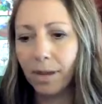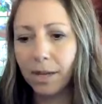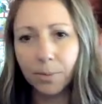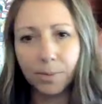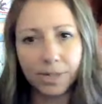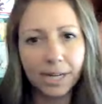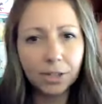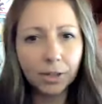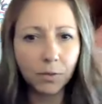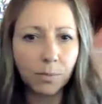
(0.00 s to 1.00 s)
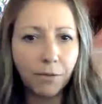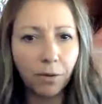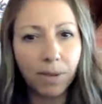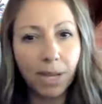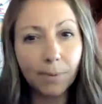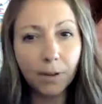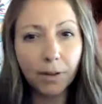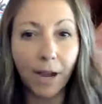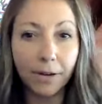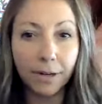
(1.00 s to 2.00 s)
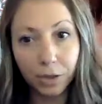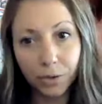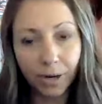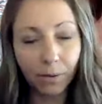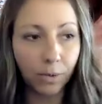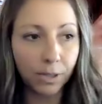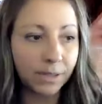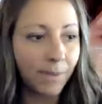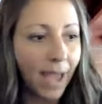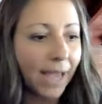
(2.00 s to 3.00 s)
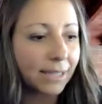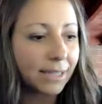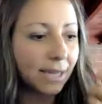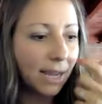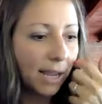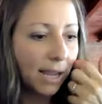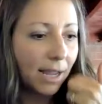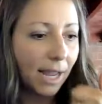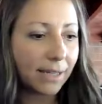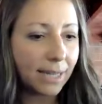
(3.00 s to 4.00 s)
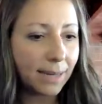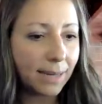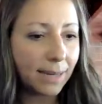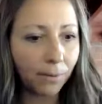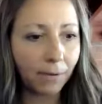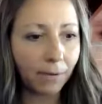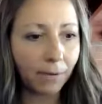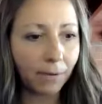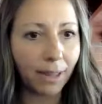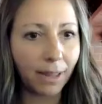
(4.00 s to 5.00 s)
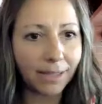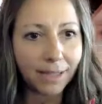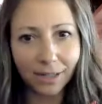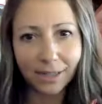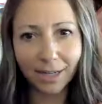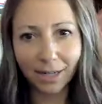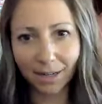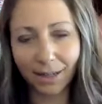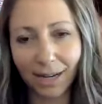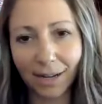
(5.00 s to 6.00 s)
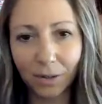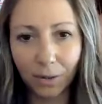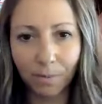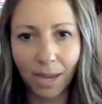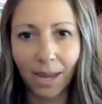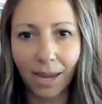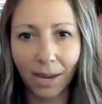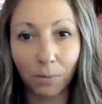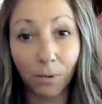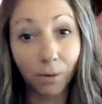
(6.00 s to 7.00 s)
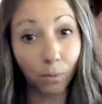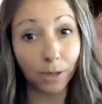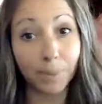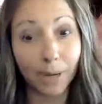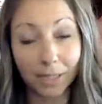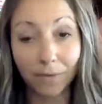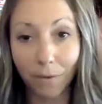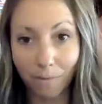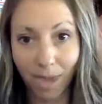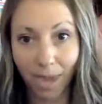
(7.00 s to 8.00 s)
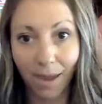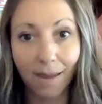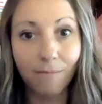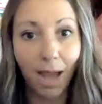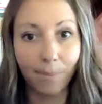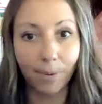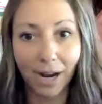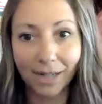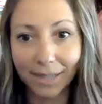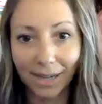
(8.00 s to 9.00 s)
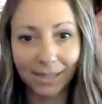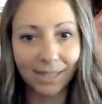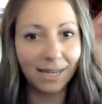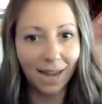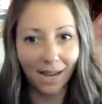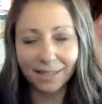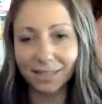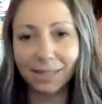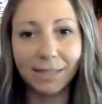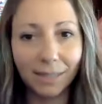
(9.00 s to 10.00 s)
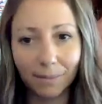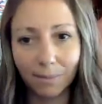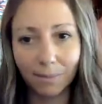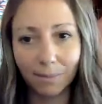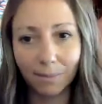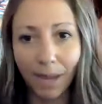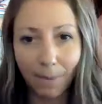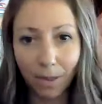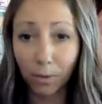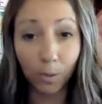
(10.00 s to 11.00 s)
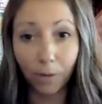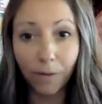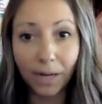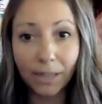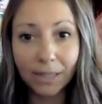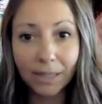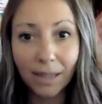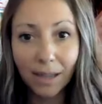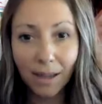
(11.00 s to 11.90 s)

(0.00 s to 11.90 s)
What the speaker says: interpretations from different people of how to do it, what's best. And deep down, what I realized is I just needed to lean into me and what worked best for me and my process. Yes, this isn't maybe the most perfect